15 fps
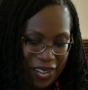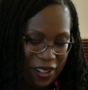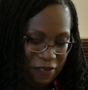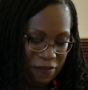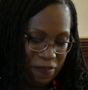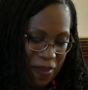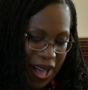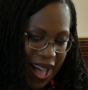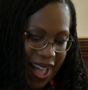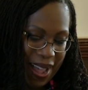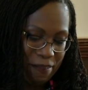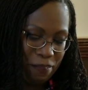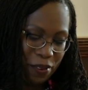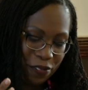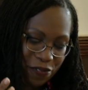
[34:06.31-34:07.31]
of
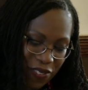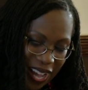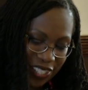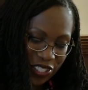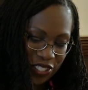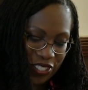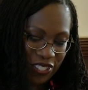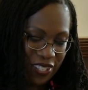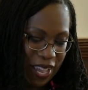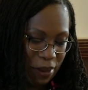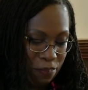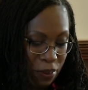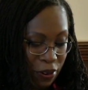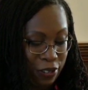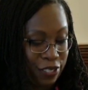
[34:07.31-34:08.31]
my professional
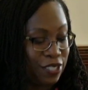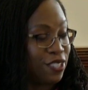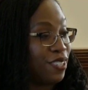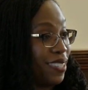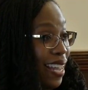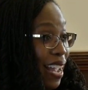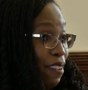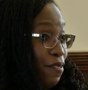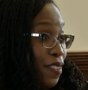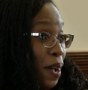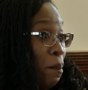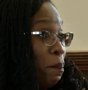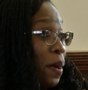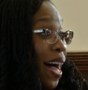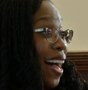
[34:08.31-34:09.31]
and personal life
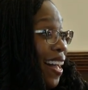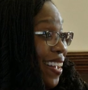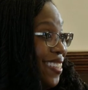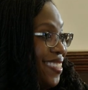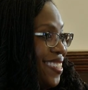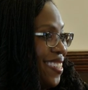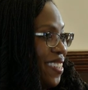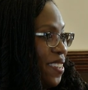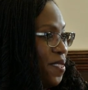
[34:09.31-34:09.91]
combined.